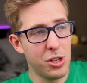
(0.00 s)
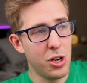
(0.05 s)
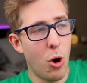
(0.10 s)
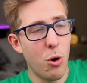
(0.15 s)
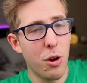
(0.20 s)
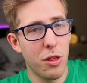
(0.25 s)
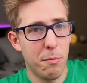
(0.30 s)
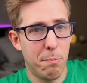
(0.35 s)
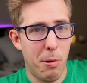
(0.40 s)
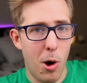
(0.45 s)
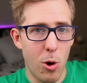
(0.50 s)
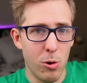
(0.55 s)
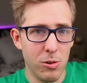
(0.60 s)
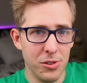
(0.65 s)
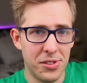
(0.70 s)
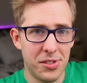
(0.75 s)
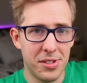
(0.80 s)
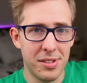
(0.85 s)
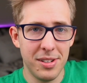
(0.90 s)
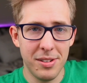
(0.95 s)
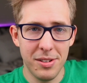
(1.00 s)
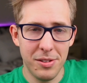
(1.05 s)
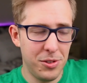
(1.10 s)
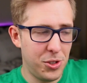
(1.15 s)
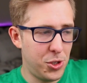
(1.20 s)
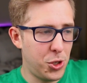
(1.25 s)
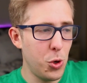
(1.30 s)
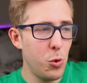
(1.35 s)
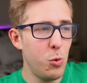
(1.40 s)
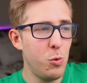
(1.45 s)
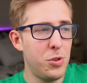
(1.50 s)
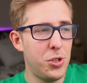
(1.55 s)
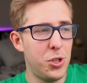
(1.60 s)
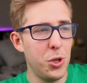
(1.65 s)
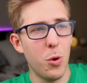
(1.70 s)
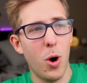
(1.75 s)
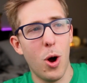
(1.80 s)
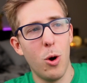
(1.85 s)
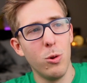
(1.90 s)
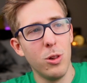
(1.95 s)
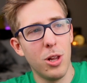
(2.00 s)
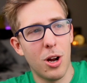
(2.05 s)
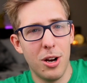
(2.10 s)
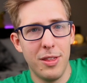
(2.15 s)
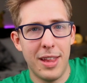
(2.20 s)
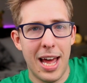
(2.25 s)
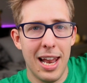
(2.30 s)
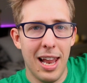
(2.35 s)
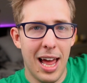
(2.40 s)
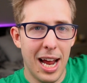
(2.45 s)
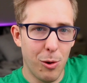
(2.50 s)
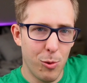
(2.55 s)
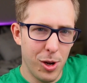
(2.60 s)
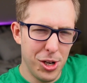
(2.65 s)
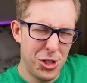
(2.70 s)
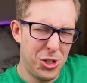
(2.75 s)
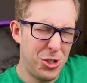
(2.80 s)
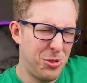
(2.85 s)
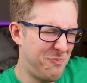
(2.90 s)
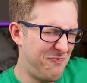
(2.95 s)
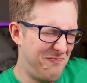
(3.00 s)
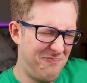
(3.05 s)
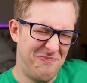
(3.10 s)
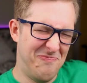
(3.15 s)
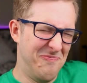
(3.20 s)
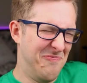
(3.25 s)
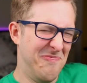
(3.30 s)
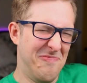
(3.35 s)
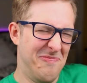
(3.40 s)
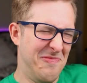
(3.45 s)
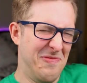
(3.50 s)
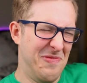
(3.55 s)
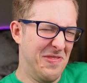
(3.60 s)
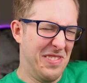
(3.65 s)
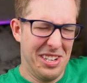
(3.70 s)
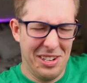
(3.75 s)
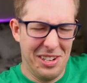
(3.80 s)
go to the polls. Do Duo learn that language. So the